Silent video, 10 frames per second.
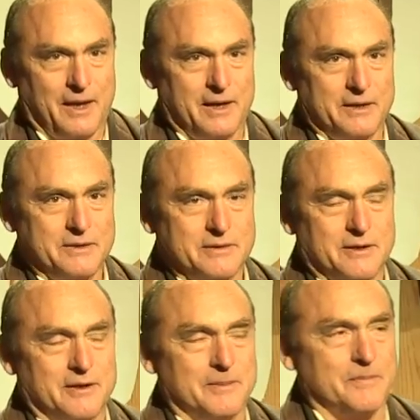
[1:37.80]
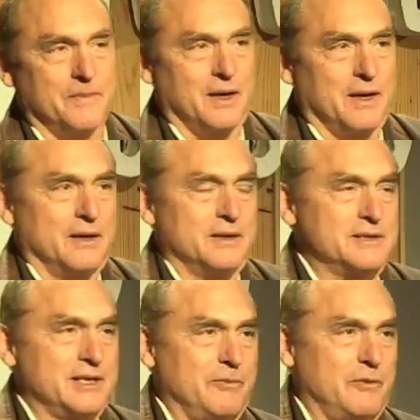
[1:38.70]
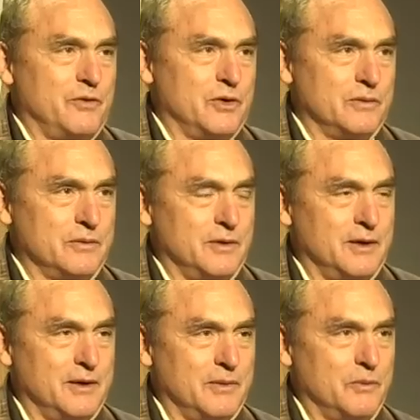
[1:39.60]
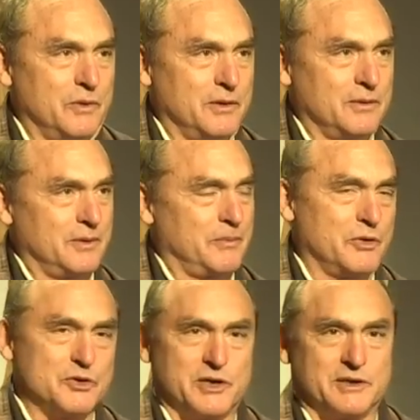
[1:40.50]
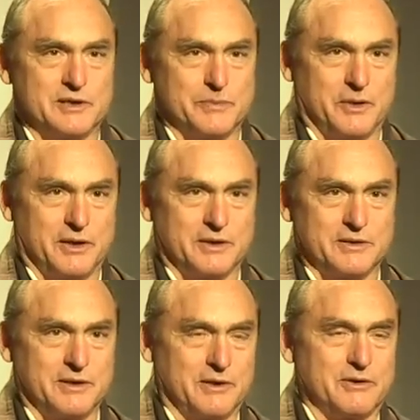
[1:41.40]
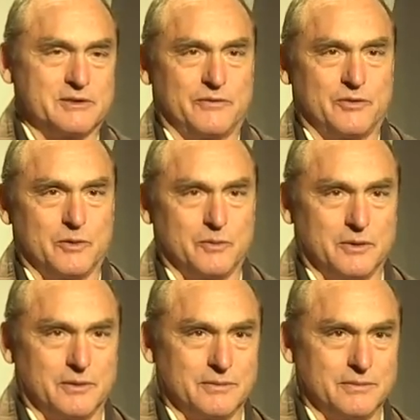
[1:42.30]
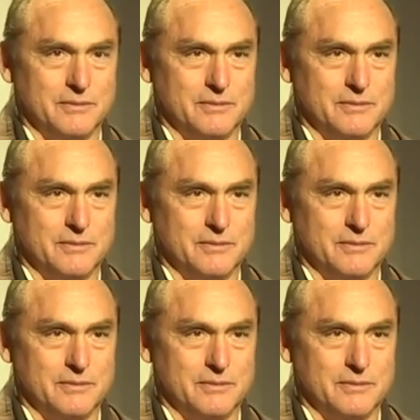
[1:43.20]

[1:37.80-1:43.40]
And um, some of you uh, will appreciate this product, and others of you will.